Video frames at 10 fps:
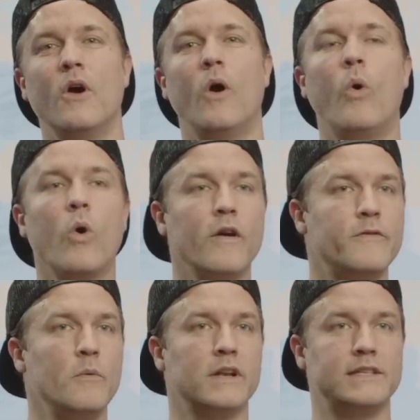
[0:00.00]
or if
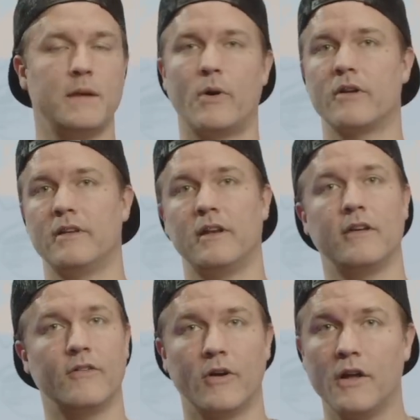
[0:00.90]
you want to take part in any
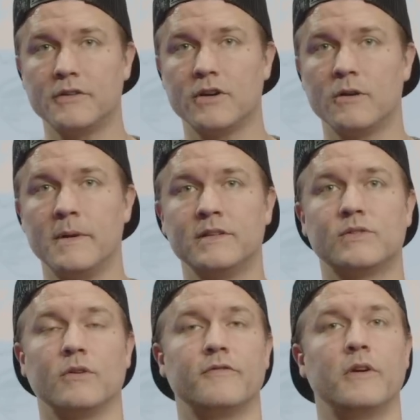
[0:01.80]
of our other tournaments
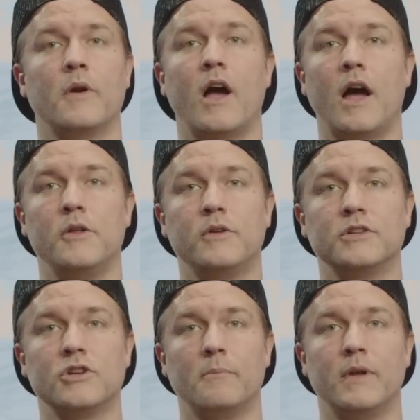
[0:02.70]
or figure out how you can
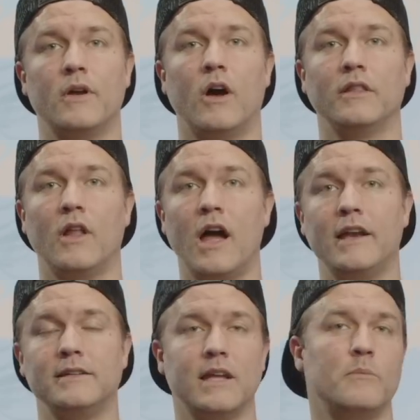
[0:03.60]
jump in
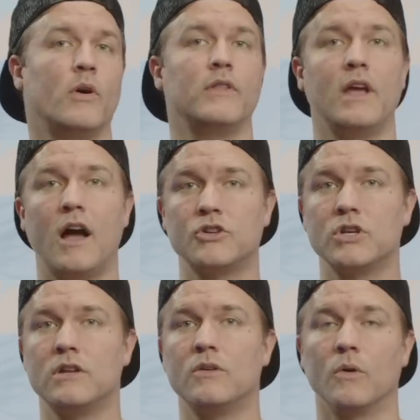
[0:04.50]
online and take part in the
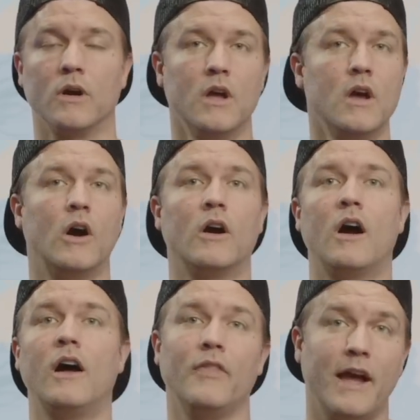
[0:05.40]
auction or our
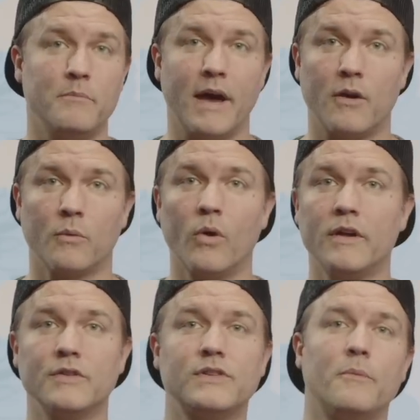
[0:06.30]
online battle
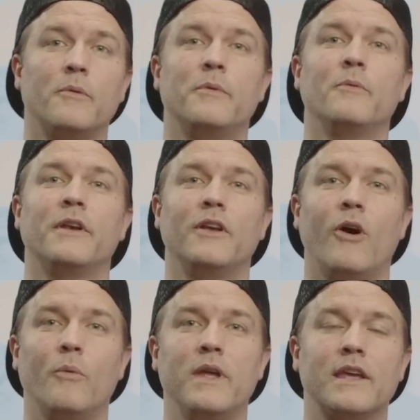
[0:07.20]
royals that we'll be running
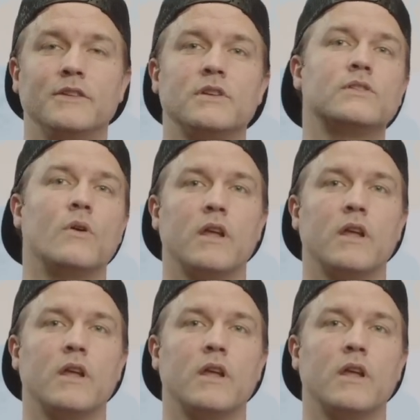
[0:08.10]
all weekend, just go to